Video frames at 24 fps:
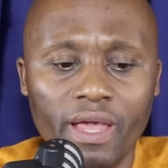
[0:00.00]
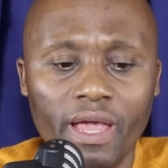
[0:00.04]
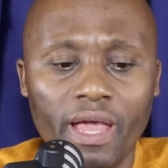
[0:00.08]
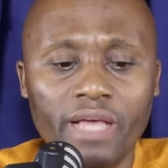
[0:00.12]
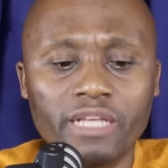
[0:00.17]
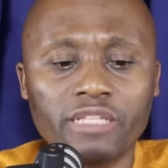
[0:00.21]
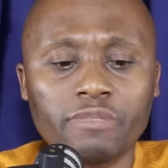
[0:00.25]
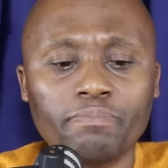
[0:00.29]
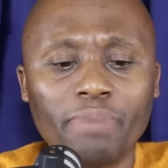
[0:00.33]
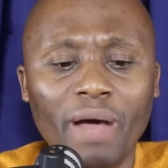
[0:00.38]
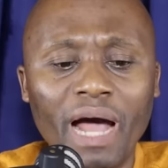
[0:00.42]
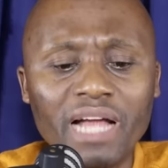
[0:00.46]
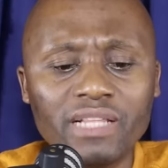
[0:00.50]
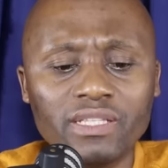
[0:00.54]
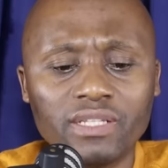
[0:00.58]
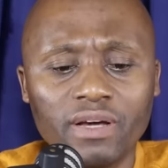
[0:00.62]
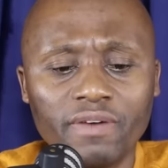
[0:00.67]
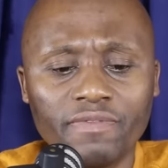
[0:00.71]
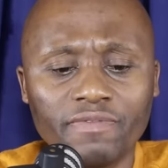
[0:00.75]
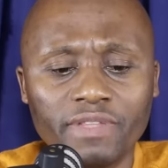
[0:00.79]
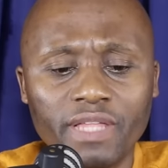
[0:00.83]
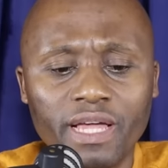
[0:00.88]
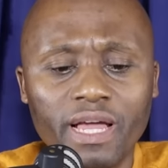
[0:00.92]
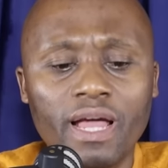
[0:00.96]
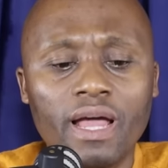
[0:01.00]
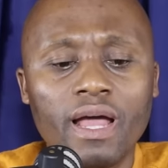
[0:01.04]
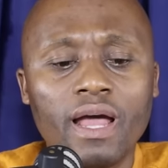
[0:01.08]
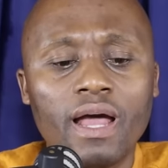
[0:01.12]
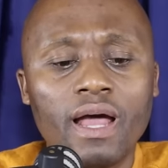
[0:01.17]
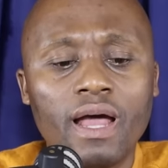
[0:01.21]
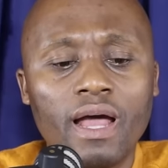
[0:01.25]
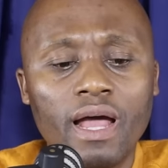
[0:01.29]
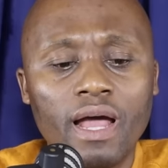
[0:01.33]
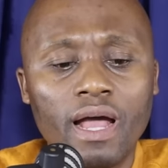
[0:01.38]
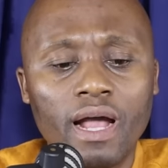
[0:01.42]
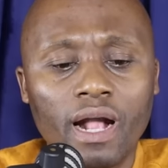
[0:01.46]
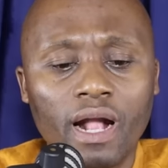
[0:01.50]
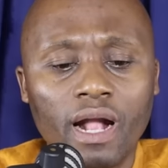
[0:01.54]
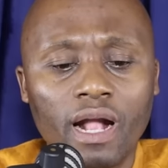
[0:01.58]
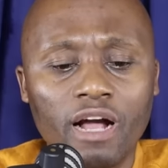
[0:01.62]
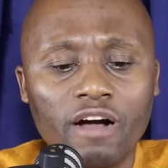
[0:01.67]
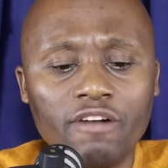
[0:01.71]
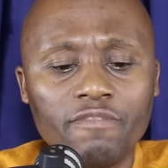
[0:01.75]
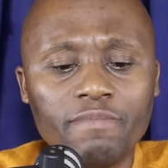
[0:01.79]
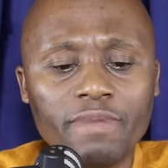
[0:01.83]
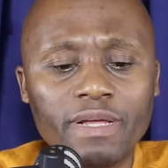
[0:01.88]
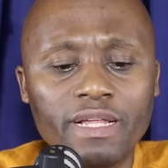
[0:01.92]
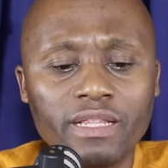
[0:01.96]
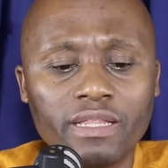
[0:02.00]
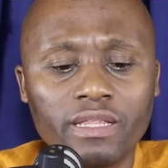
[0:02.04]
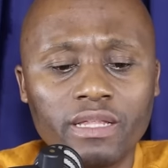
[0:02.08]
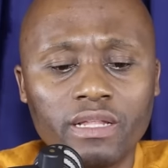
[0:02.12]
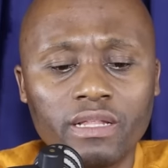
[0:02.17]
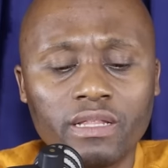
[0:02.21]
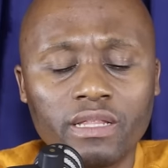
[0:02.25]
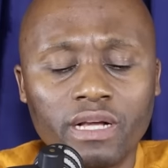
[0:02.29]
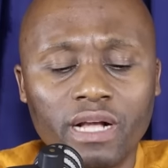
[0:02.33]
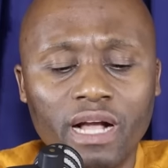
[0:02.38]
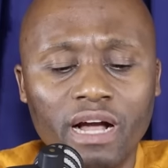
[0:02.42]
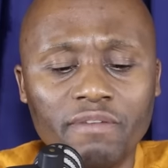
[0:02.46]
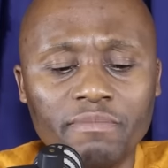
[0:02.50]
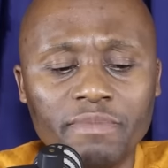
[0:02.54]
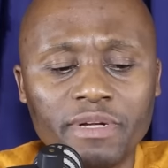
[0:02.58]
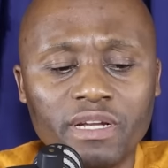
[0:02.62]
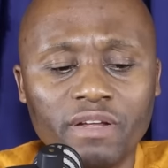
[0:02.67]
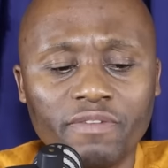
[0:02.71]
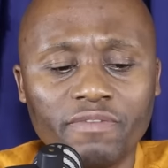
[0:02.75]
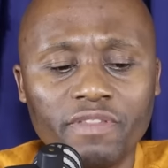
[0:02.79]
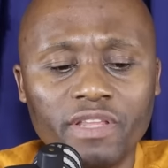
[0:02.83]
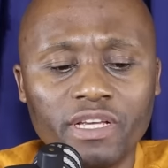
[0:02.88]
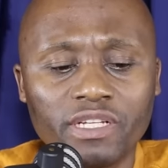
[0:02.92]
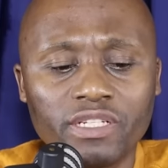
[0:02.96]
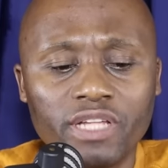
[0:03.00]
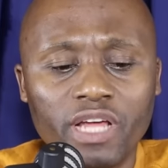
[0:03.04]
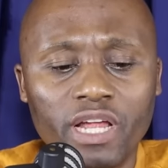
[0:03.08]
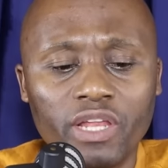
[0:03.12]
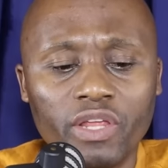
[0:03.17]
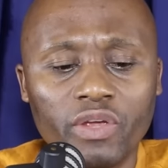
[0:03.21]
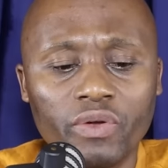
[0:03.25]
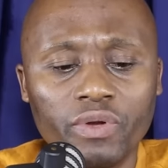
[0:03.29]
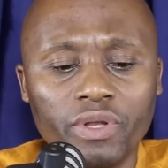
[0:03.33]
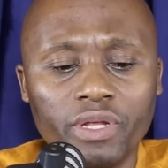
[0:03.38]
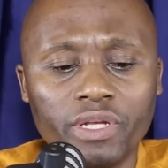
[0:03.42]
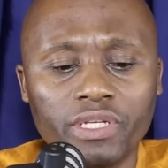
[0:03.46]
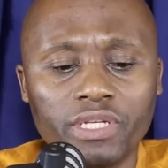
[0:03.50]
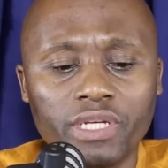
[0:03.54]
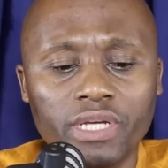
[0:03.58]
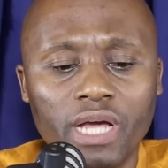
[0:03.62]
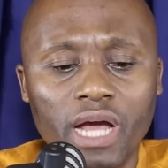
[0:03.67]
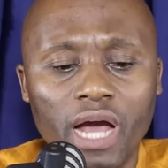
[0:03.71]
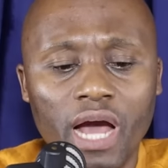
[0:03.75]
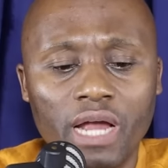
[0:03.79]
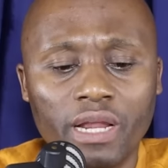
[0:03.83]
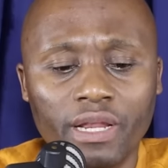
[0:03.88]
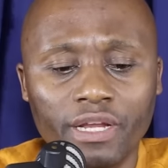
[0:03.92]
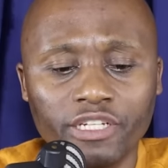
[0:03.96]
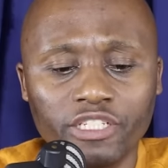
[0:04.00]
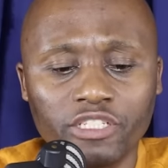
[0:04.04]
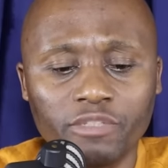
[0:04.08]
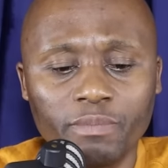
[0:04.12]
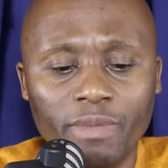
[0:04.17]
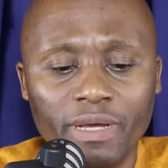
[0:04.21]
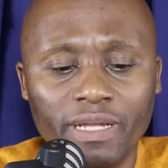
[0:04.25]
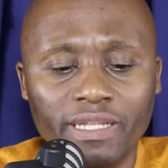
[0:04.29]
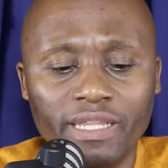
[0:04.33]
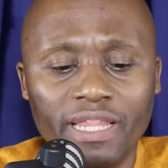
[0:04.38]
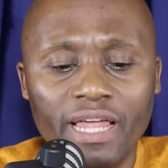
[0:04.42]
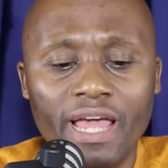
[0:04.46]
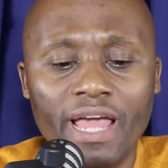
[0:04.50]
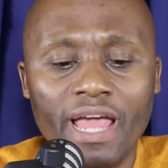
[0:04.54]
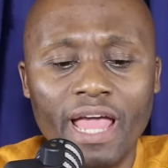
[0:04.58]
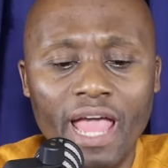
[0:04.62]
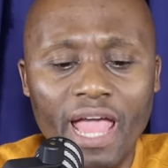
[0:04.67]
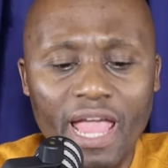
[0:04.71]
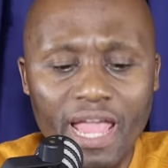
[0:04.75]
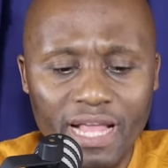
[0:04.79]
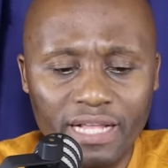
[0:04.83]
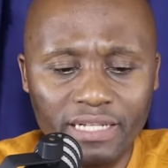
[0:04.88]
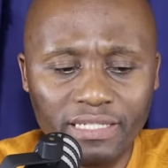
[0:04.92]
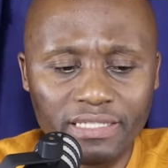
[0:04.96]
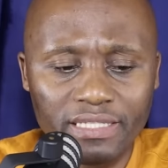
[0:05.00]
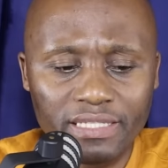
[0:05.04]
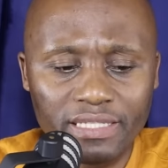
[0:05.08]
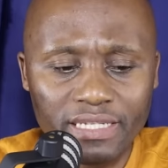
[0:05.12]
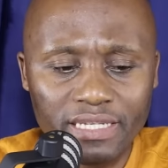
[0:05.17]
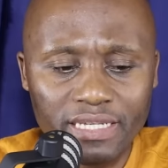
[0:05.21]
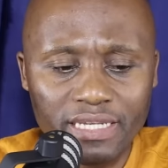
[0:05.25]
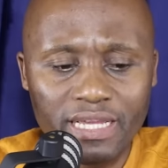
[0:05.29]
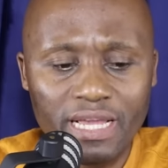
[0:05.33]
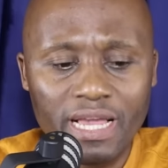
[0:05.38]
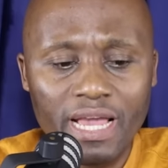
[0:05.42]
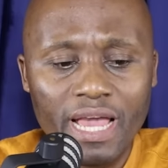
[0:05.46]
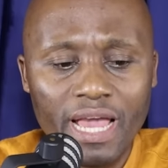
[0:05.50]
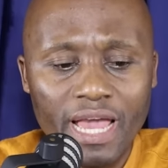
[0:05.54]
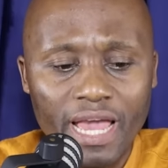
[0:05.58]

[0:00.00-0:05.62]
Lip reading: As part of the government of national unity arrangement, the ANC